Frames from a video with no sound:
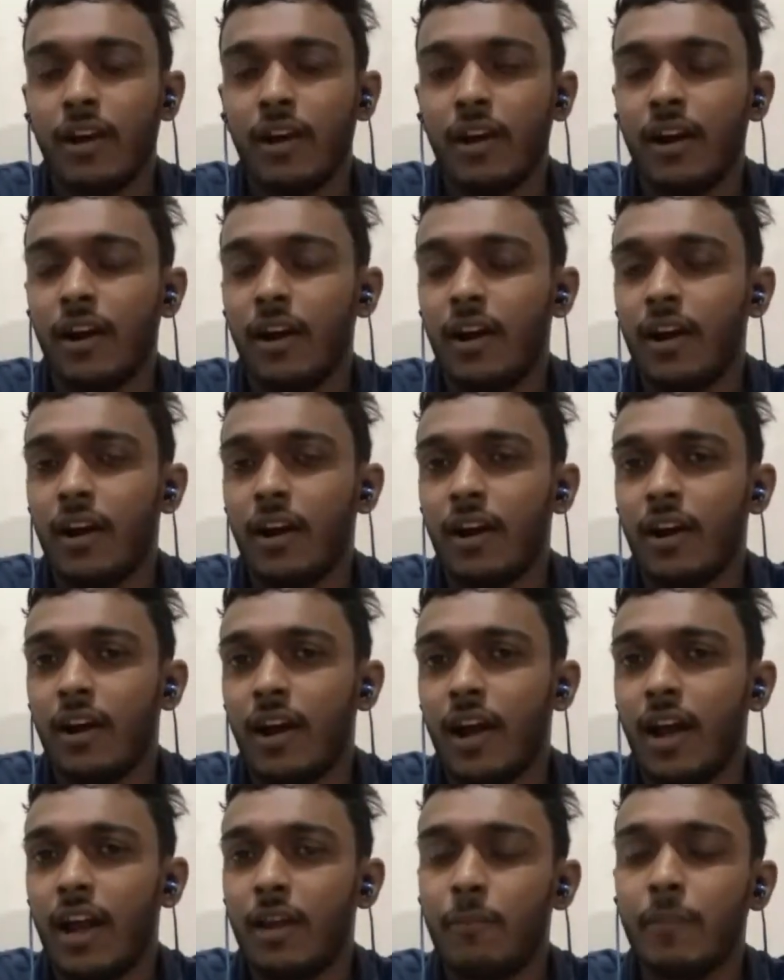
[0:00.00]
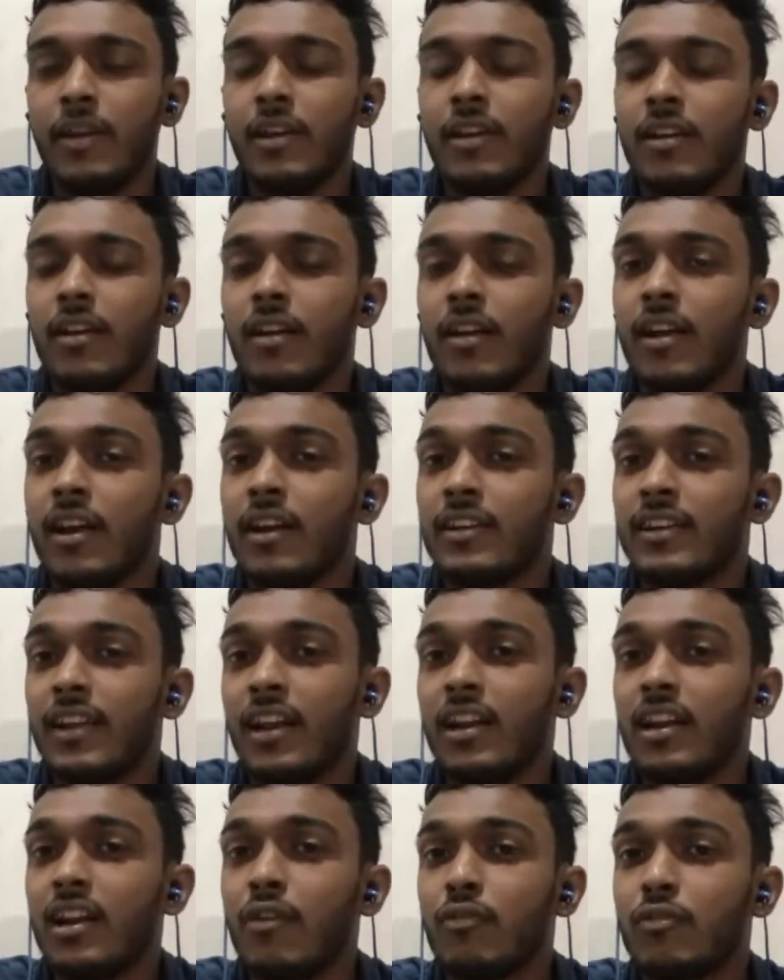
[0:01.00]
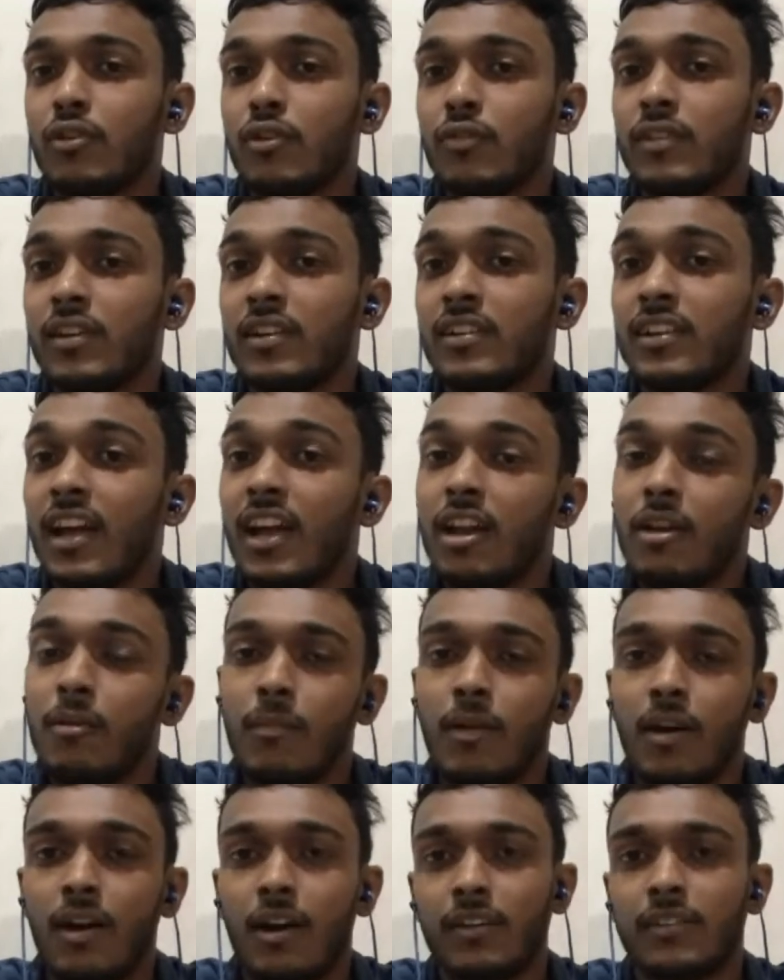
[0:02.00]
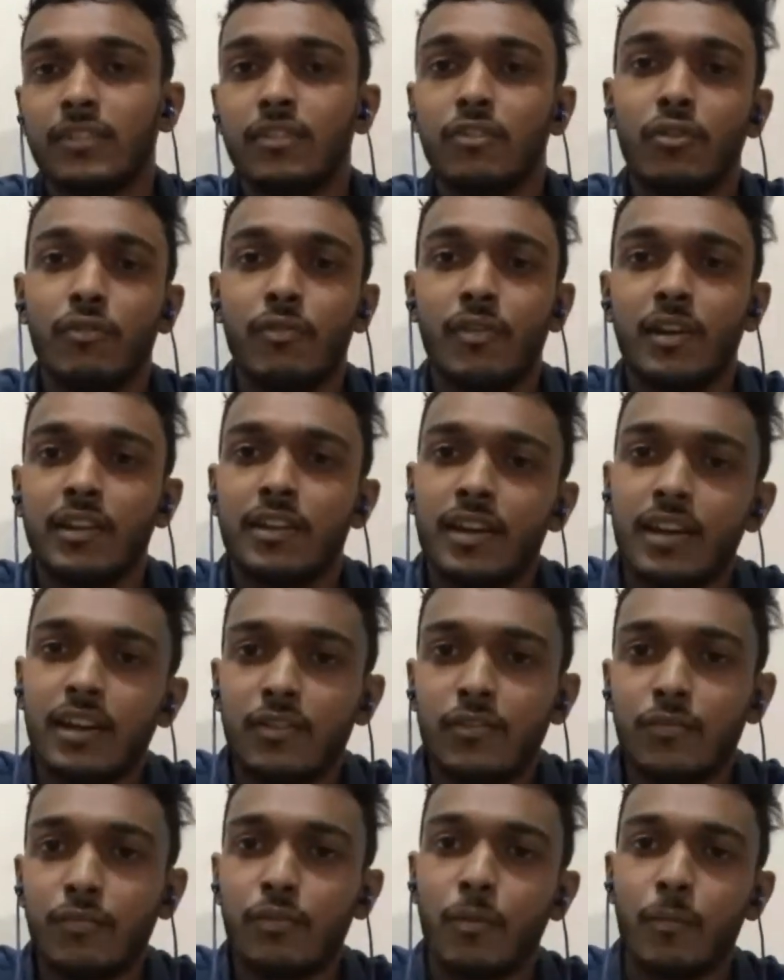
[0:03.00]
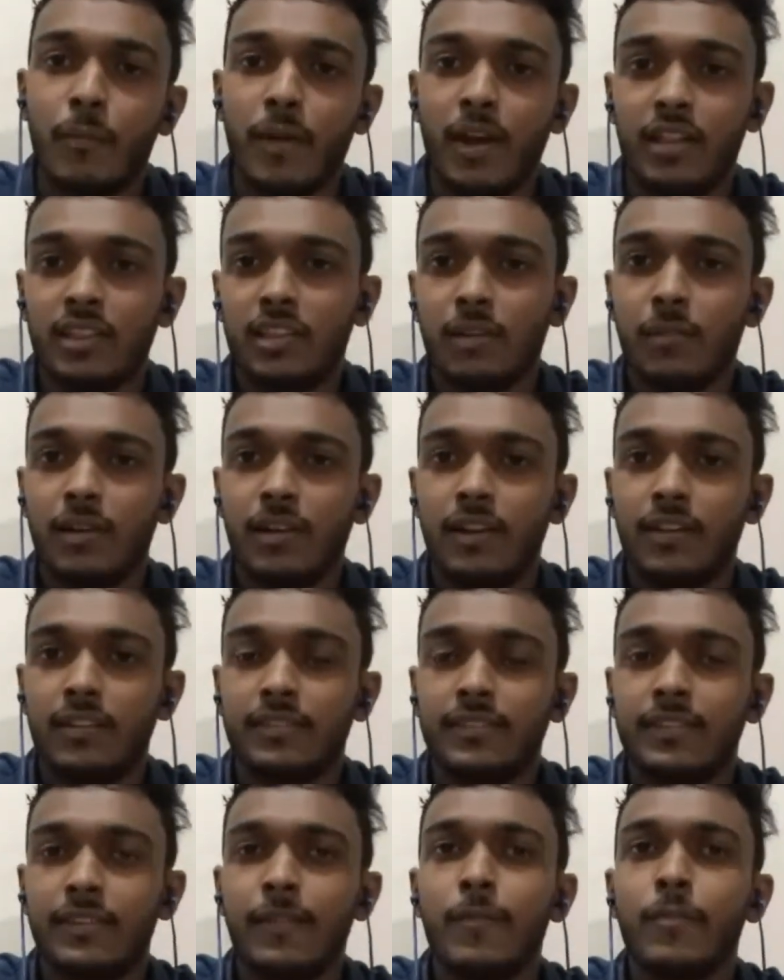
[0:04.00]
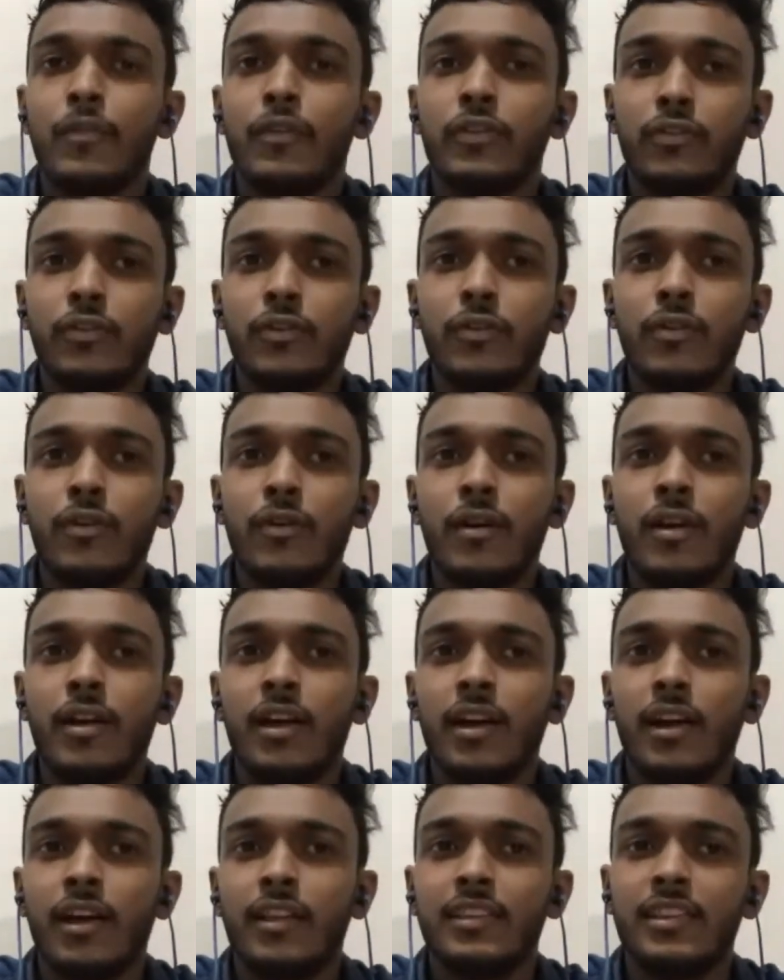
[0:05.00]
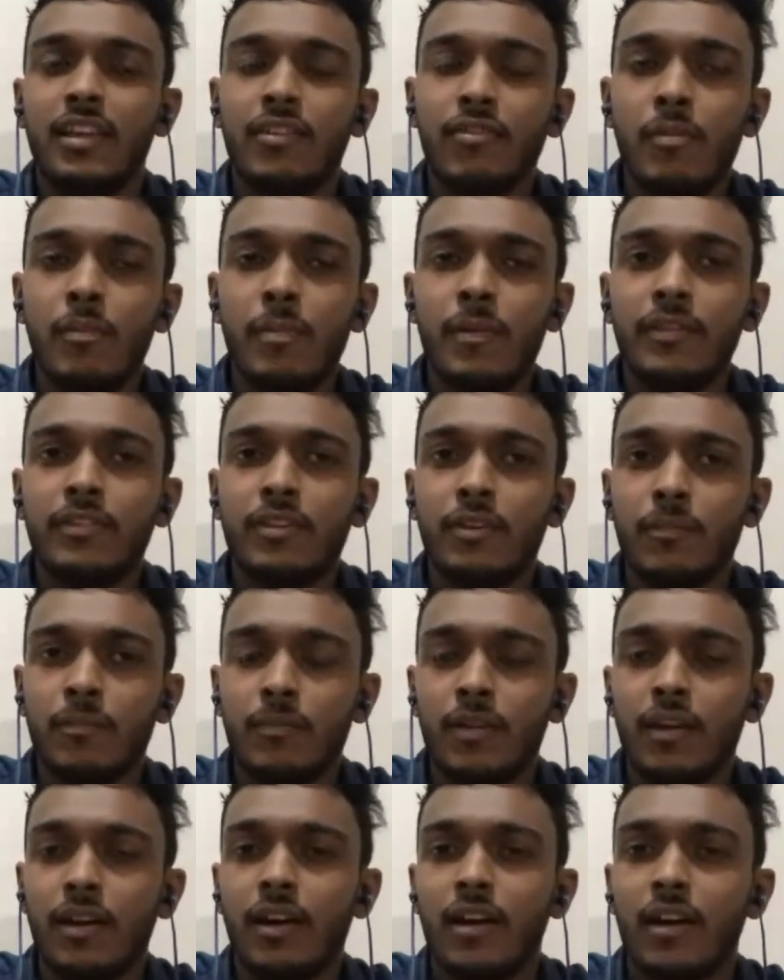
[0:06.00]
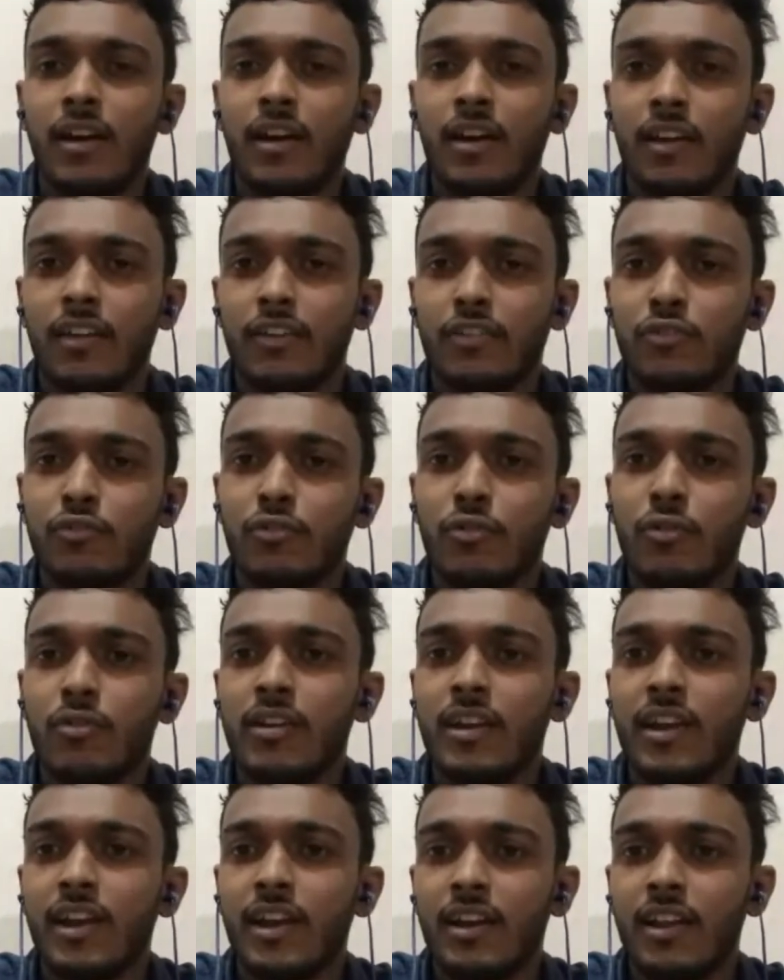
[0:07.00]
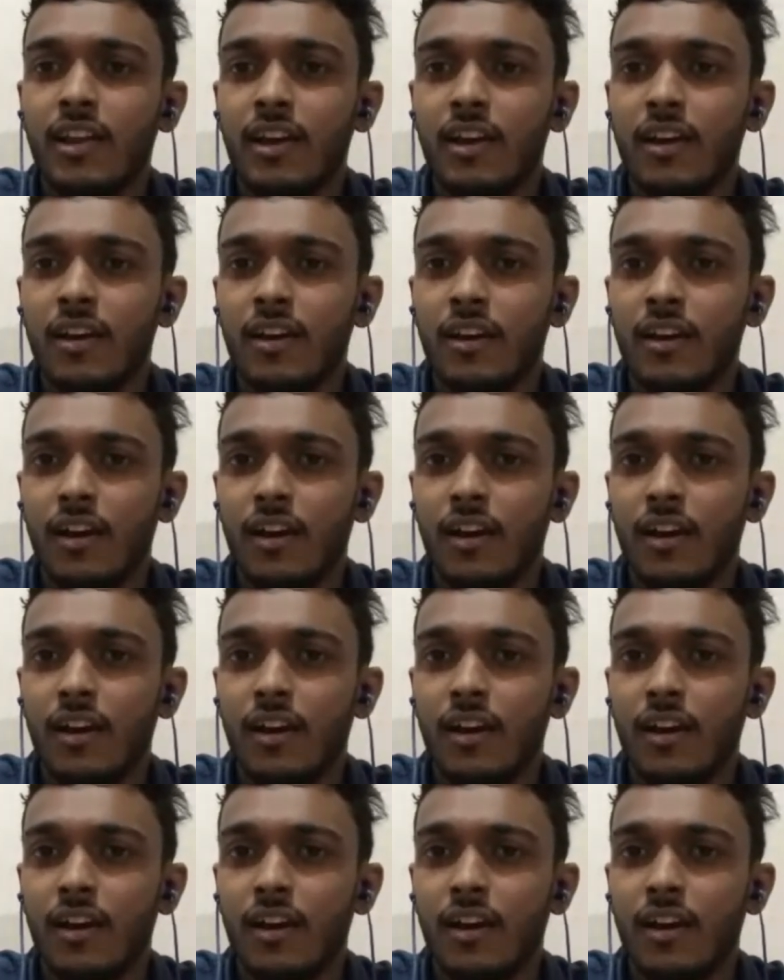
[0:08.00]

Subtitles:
I mean, 10 out of the 10 marks you will get from mathematics. So there will be some strong area